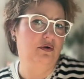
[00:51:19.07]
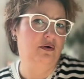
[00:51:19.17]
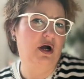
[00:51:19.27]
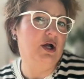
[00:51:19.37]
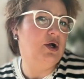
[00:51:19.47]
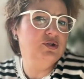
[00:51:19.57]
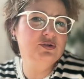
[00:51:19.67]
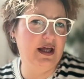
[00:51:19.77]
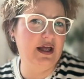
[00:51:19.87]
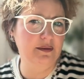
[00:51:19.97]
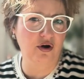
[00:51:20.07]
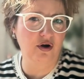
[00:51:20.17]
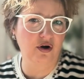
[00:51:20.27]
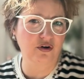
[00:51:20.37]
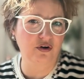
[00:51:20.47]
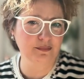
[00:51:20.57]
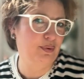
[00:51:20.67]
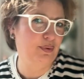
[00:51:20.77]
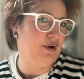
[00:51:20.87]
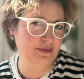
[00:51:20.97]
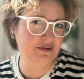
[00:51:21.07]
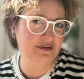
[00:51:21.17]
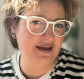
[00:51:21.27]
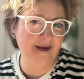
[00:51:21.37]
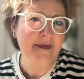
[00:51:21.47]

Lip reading: I could do that more often, perhaps. Yeah.